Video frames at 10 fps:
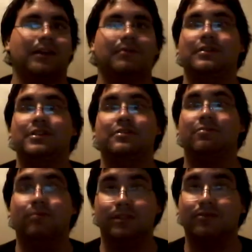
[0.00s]
Like it
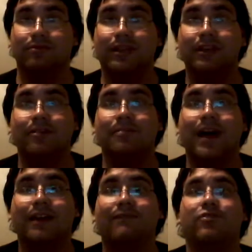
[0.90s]
just was a really good
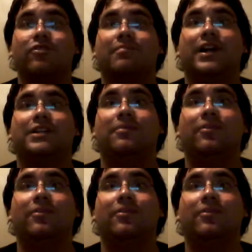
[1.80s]
back and forth match.